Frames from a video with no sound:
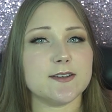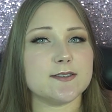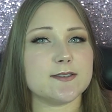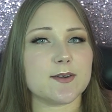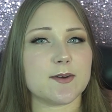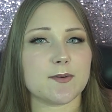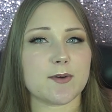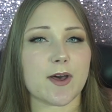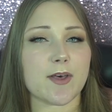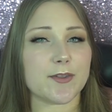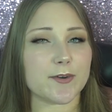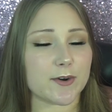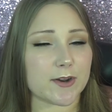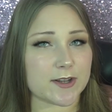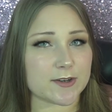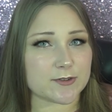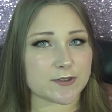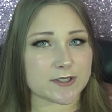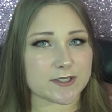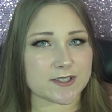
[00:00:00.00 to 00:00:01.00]
so other
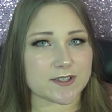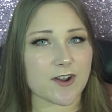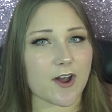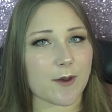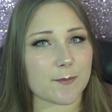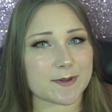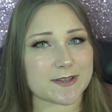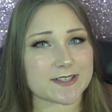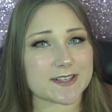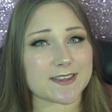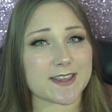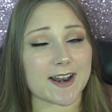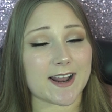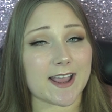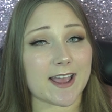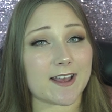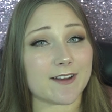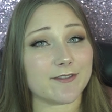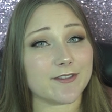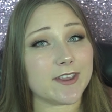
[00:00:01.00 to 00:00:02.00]
interests and hobbies that I
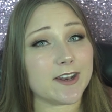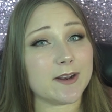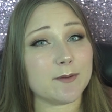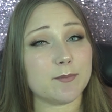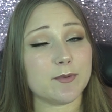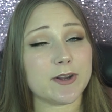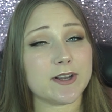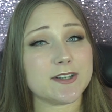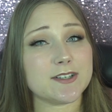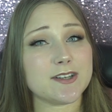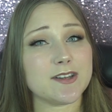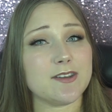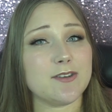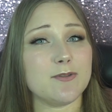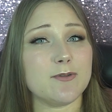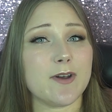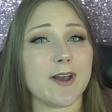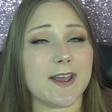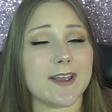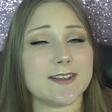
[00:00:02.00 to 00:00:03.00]
have that I bring to
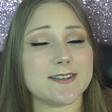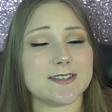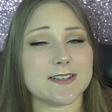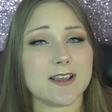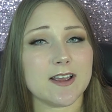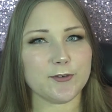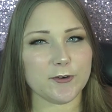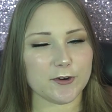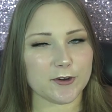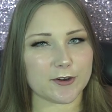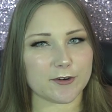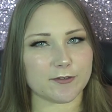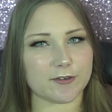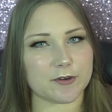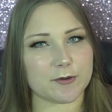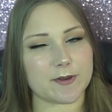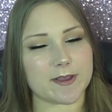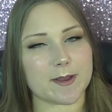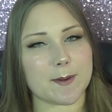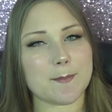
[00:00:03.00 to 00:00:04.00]
you guys for your
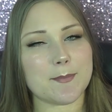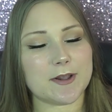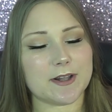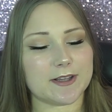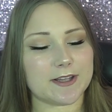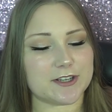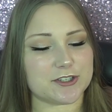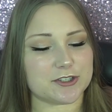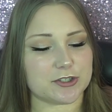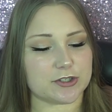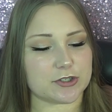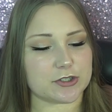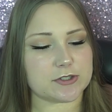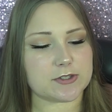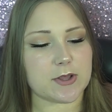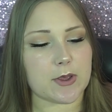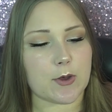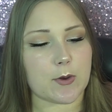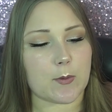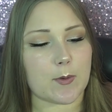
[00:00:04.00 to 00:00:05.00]
viewing pleasure.
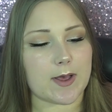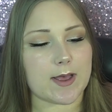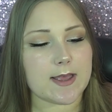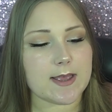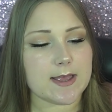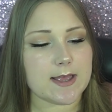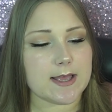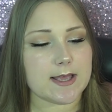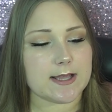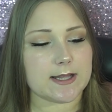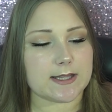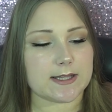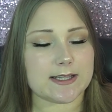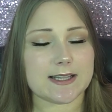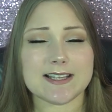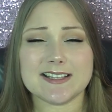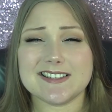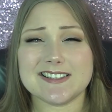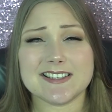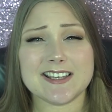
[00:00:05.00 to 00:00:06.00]
So,
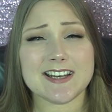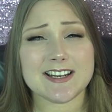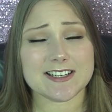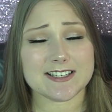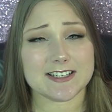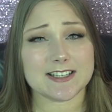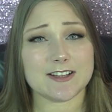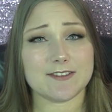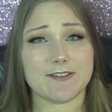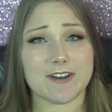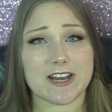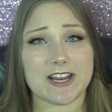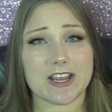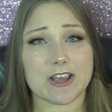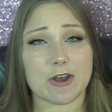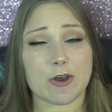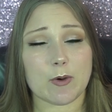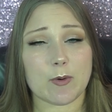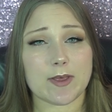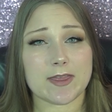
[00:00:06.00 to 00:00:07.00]
let's get into the
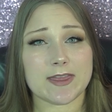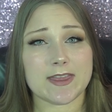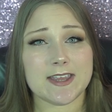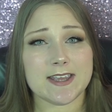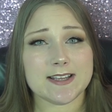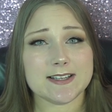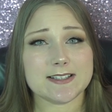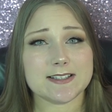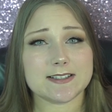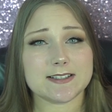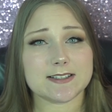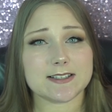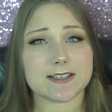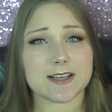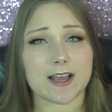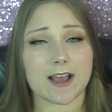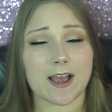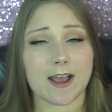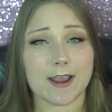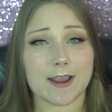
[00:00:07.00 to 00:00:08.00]
video. This,
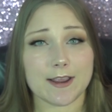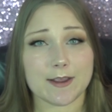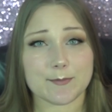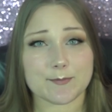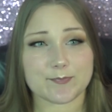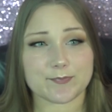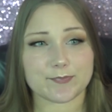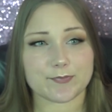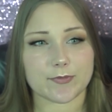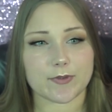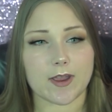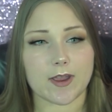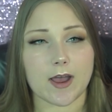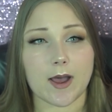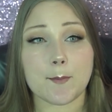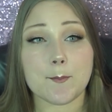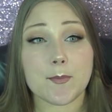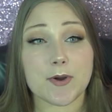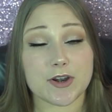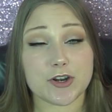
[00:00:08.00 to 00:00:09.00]
I,
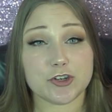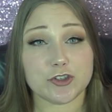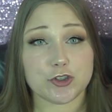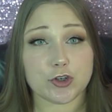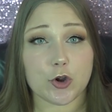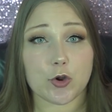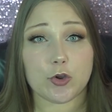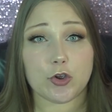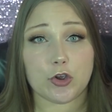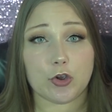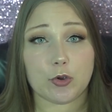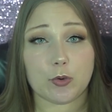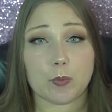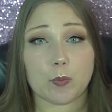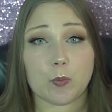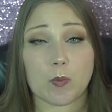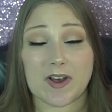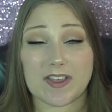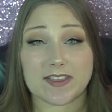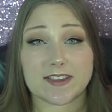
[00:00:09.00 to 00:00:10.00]
I'm gonna show you
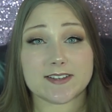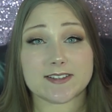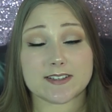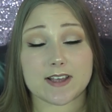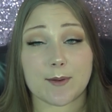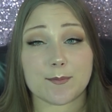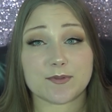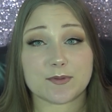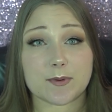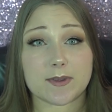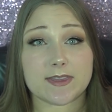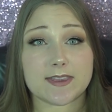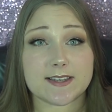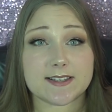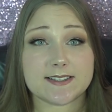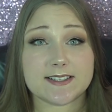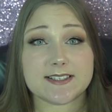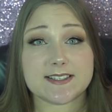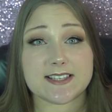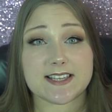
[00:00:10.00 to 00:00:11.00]
what this comes with.
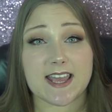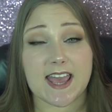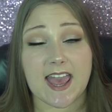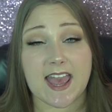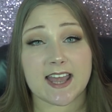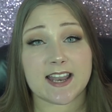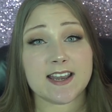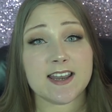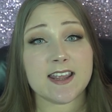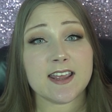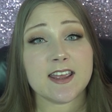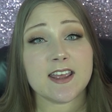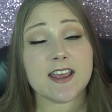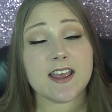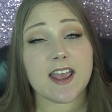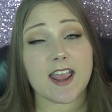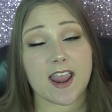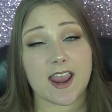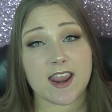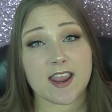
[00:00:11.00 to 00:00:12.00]
This is the N
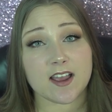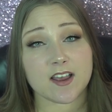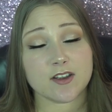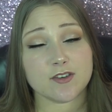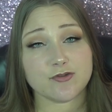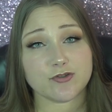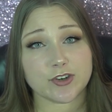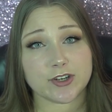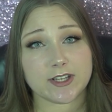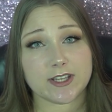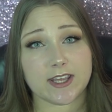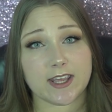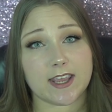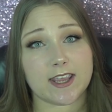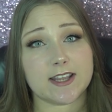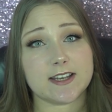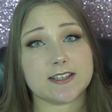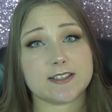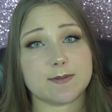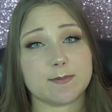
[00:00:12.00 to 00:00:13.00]
eight hundred
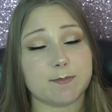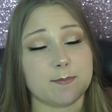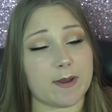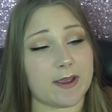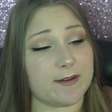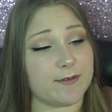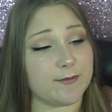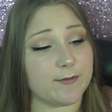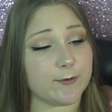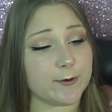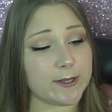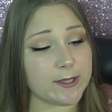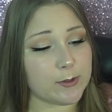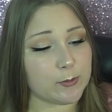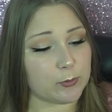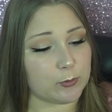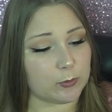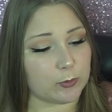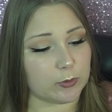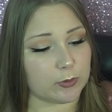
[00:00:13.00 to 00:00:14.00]
kit by
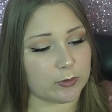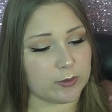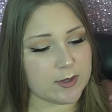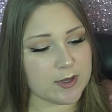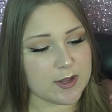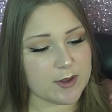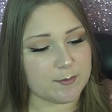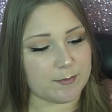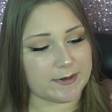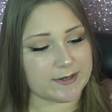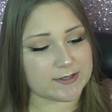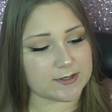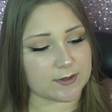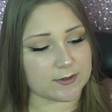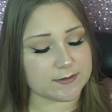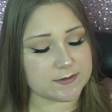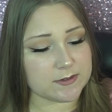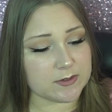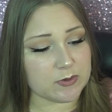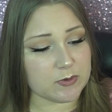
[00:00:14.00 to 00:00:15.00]
Freecool, but it's
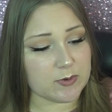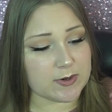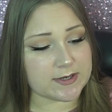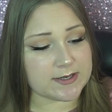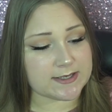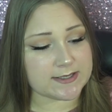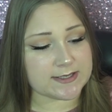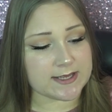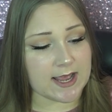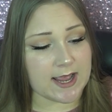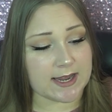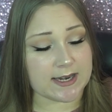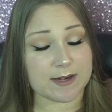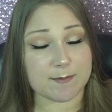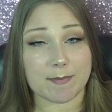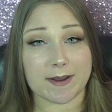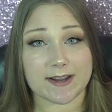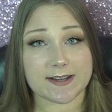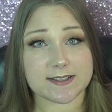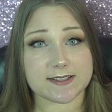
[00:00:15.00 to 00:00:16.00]
also
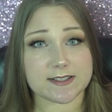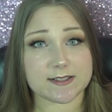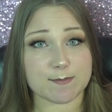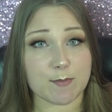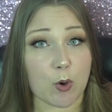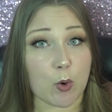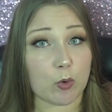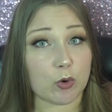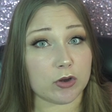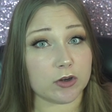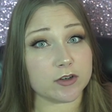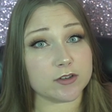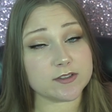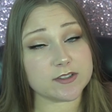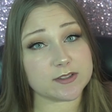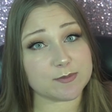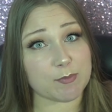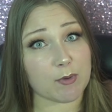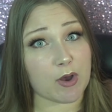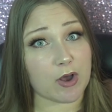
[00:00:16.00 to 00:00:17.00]
designed by SMOK or
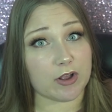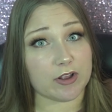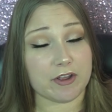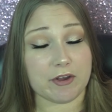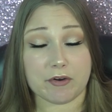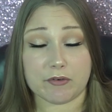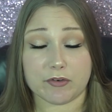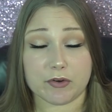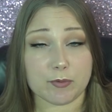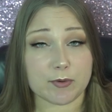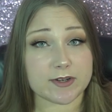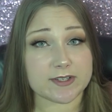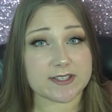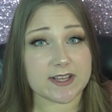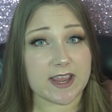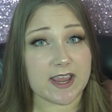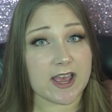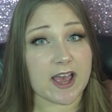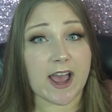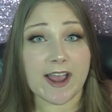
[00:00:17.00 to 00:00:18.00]
SMOK, however you wanna
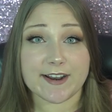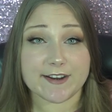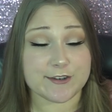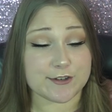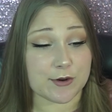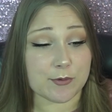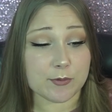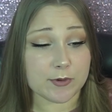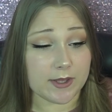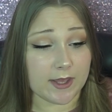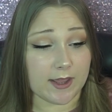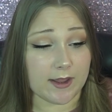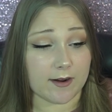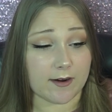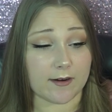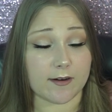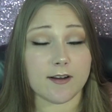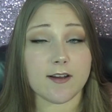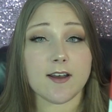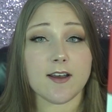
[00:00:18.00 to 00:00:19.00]
say it, I don't
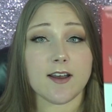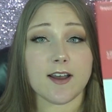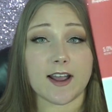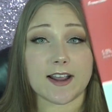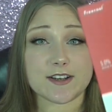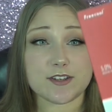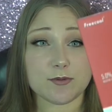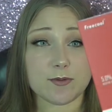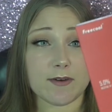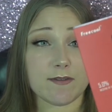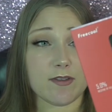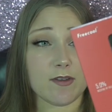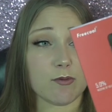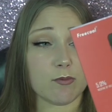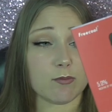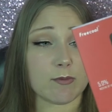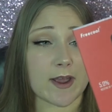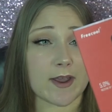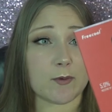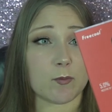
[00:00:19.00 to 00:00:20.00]
care. I do have the
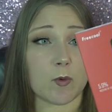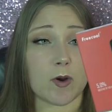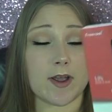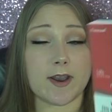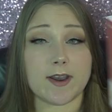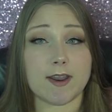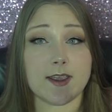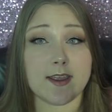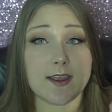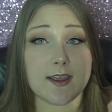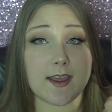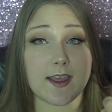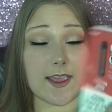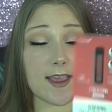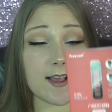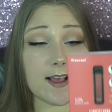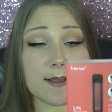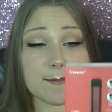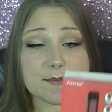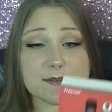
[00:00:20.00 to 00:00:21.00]
red one.
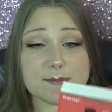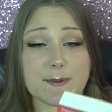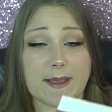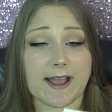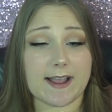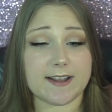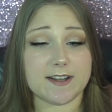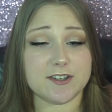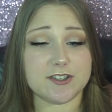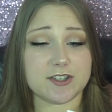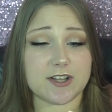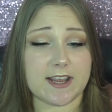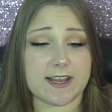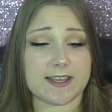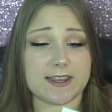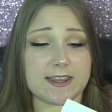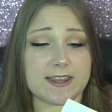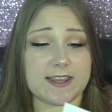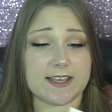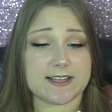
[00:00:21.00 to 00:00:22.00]
It comes packaged
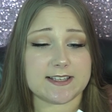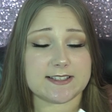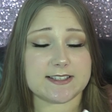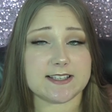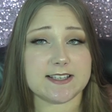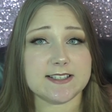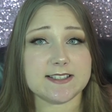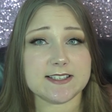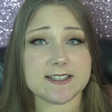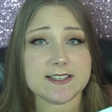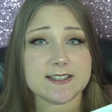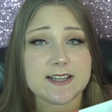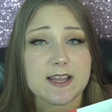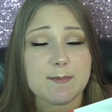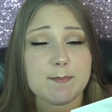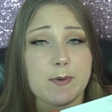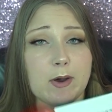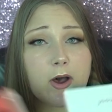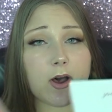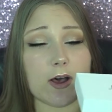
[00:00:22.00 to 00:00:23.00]
like this. This is
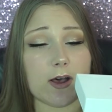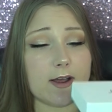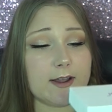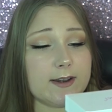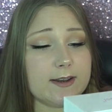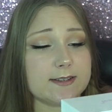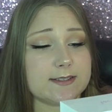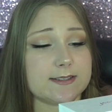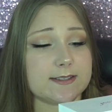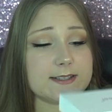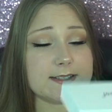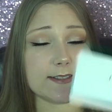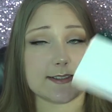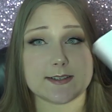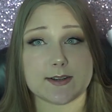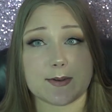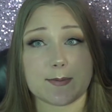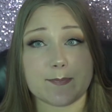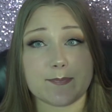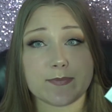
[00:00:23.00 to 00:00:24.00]
a pod
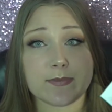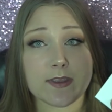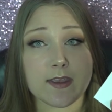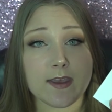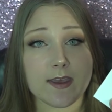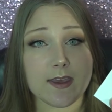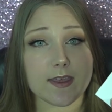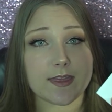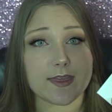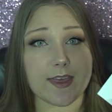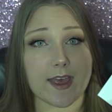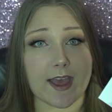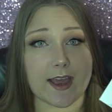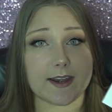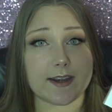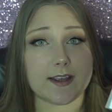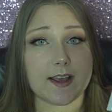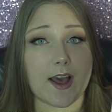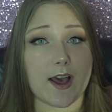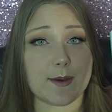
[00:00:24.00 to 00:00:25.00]
system
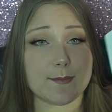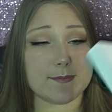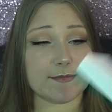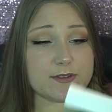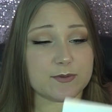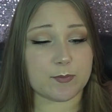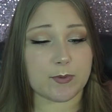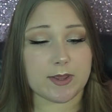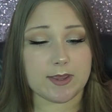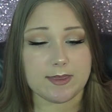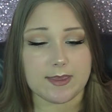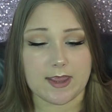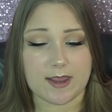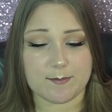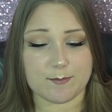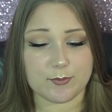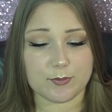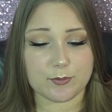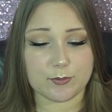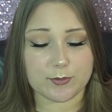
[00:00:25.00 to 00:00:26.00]
that comes with
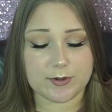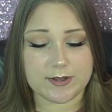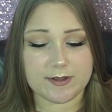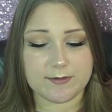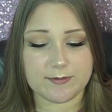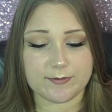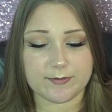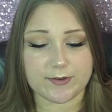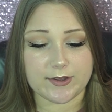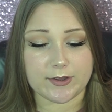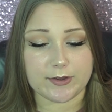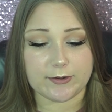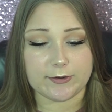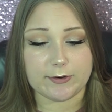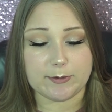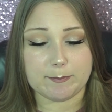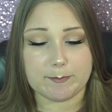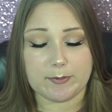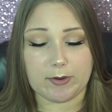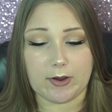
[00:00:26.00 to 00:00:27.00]
a
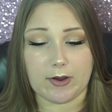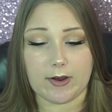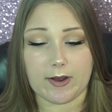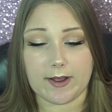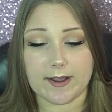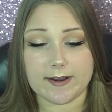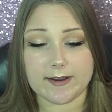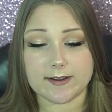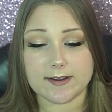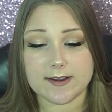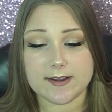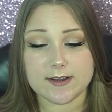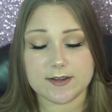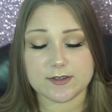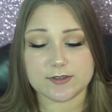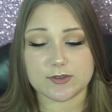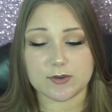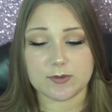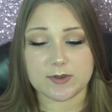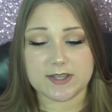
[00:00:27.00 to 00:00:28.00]
pre-filled pod.
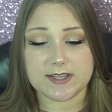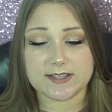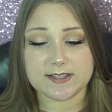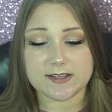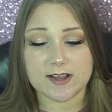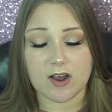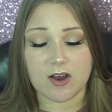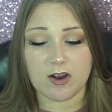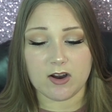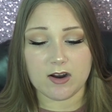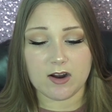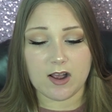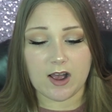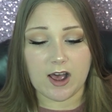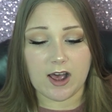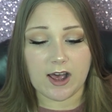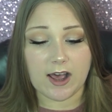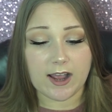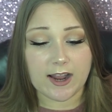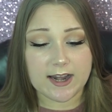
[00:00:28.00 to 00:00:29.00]
So these are
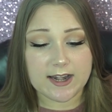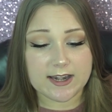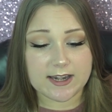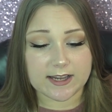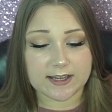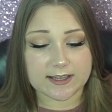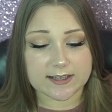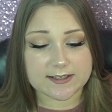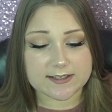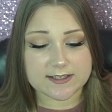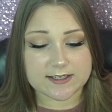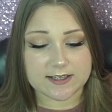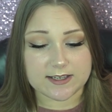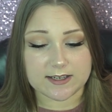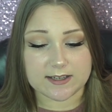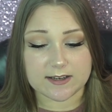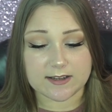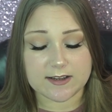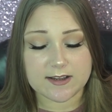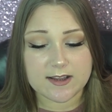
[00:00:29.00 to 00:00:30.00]
high
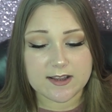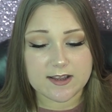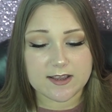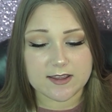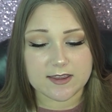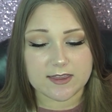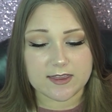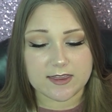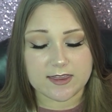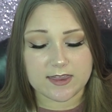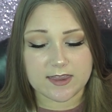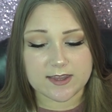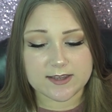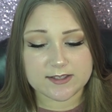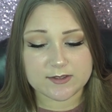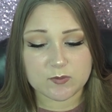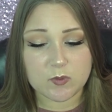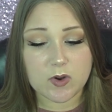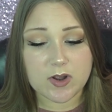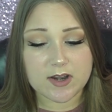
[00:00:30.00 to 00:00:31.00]
nicotine.
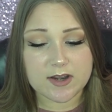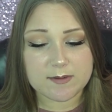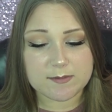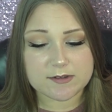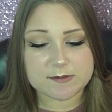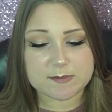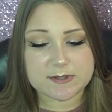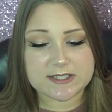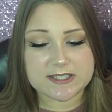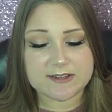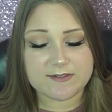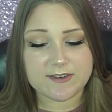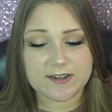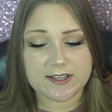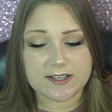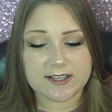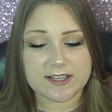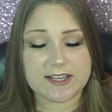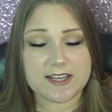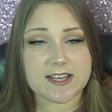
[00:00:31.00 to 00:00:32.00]
This one
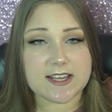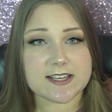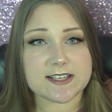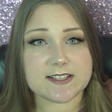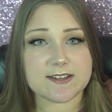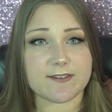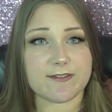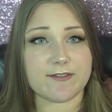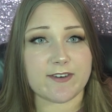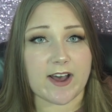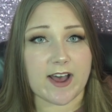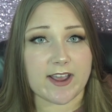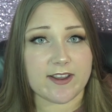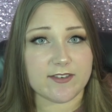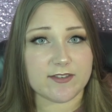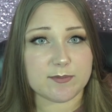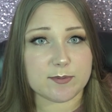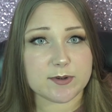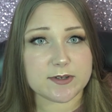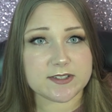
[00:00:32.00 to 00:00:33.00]
specifically is
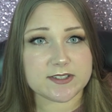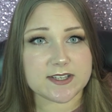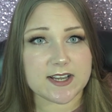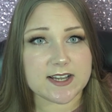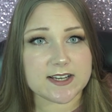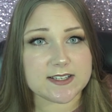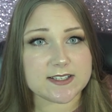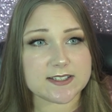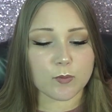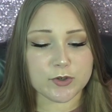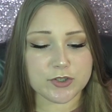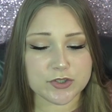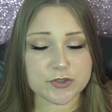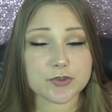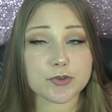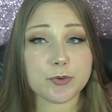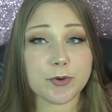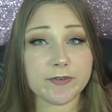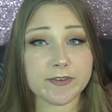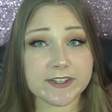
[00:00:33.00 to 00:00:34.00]
five percent, which is
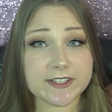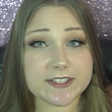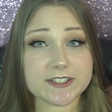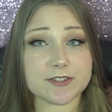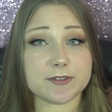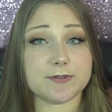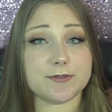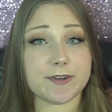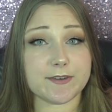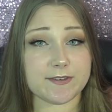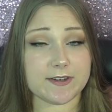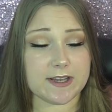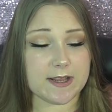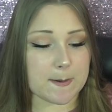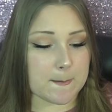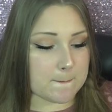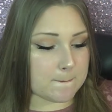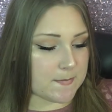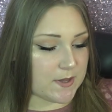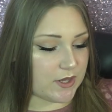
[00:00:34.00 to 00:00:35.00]
equivalent to
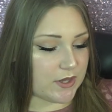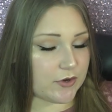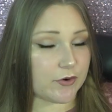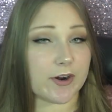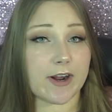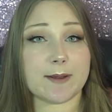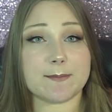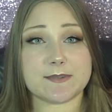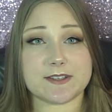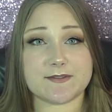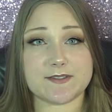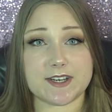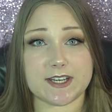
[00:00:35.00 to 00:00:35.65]
fifty milligrams of